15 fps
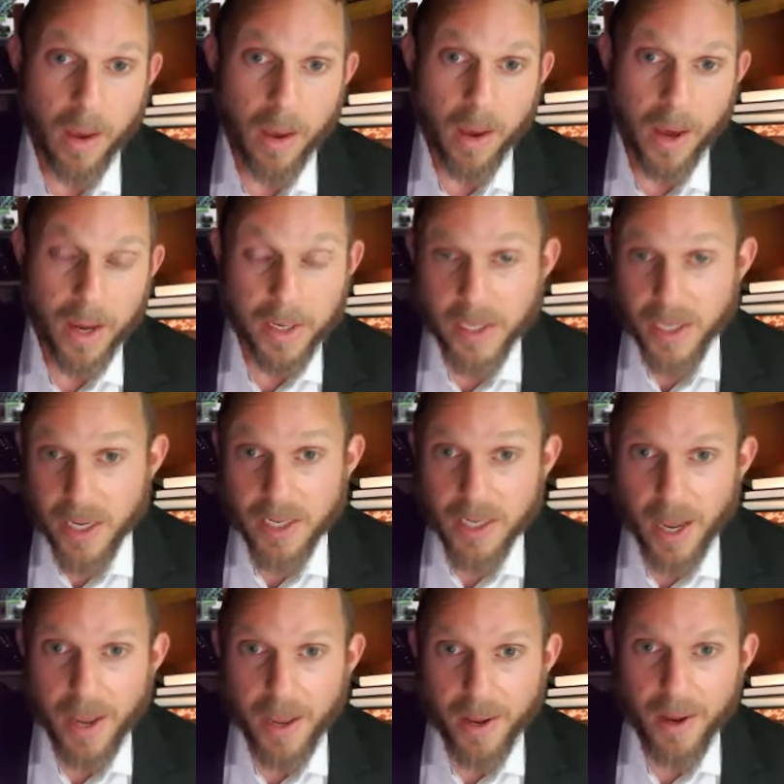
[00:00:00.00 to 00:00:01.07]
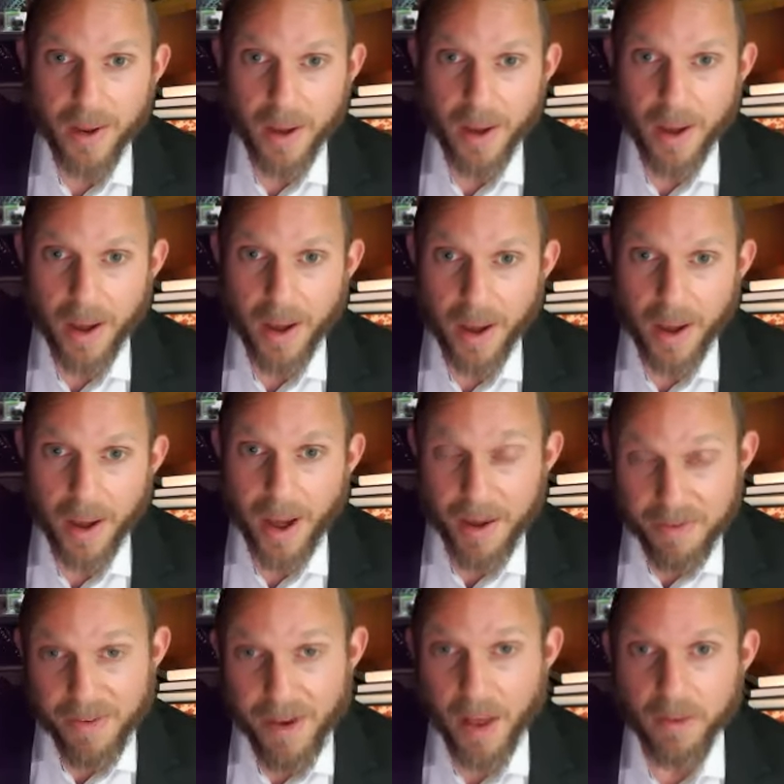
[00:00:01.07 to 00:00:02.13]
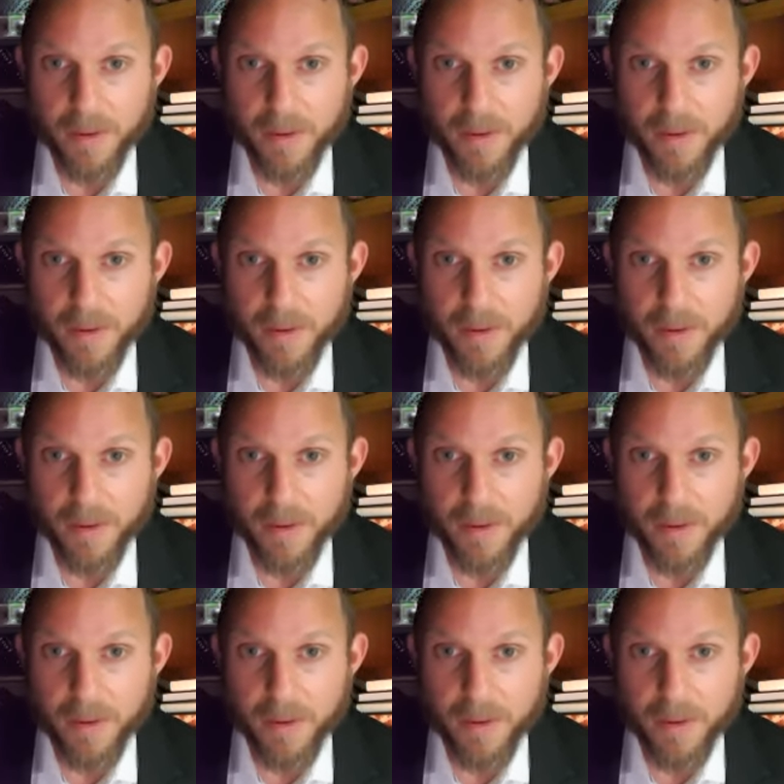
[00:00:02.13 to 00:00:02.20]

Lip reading: And he's going to say, I failed.